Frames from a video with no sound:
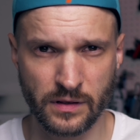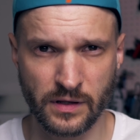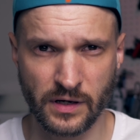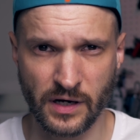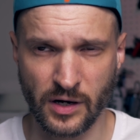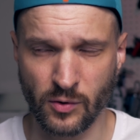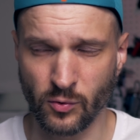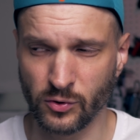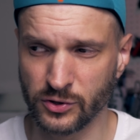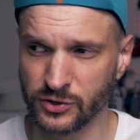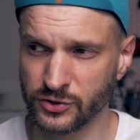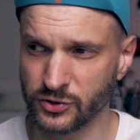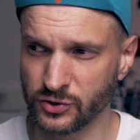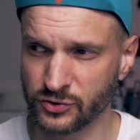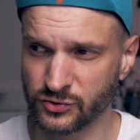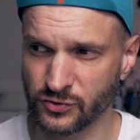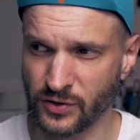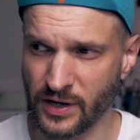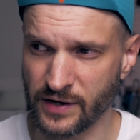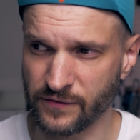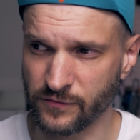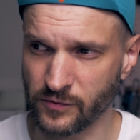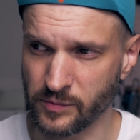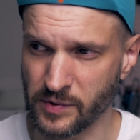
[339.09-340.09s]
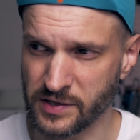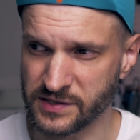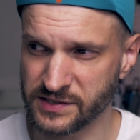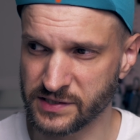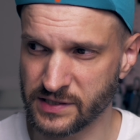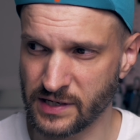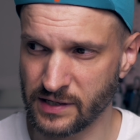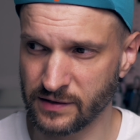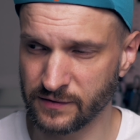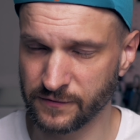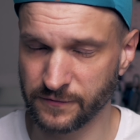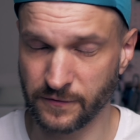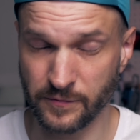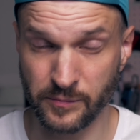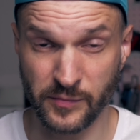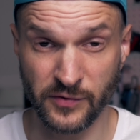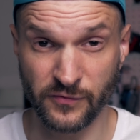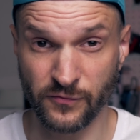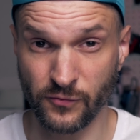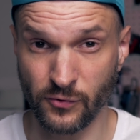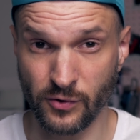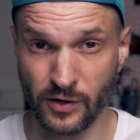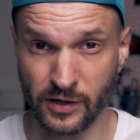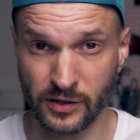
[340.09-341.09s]
thing I wanted to try for myself
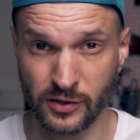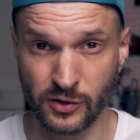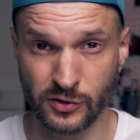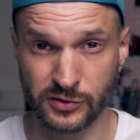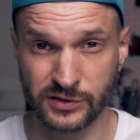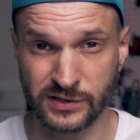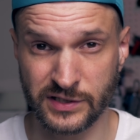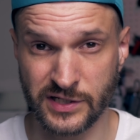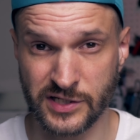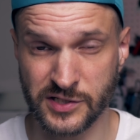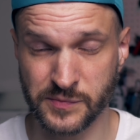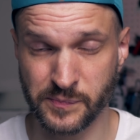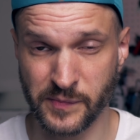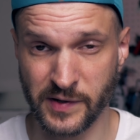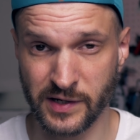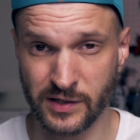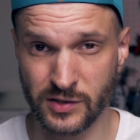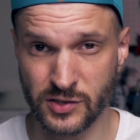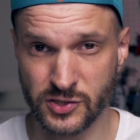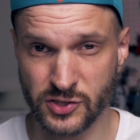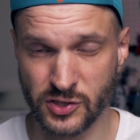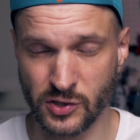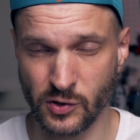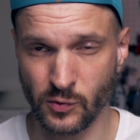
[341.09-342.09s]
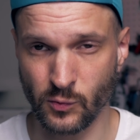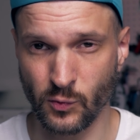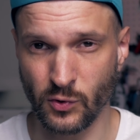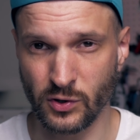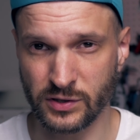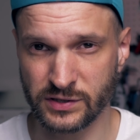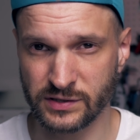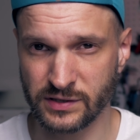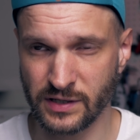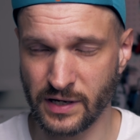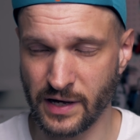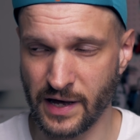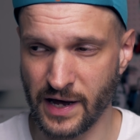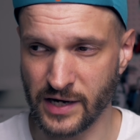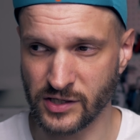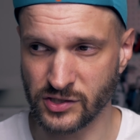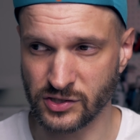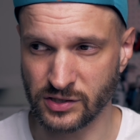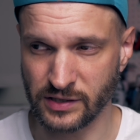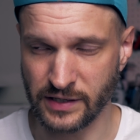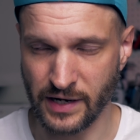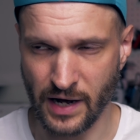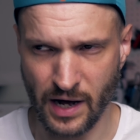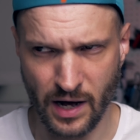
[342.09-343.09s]
before I got these pedals was
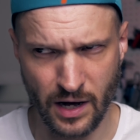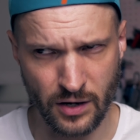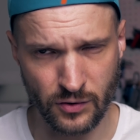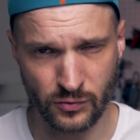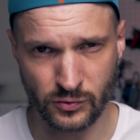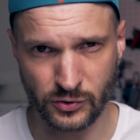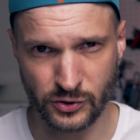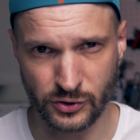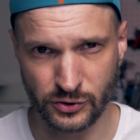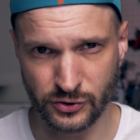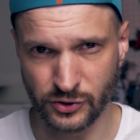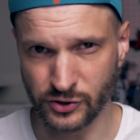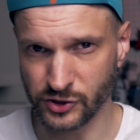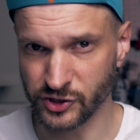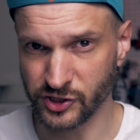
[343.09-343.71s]
actually how good the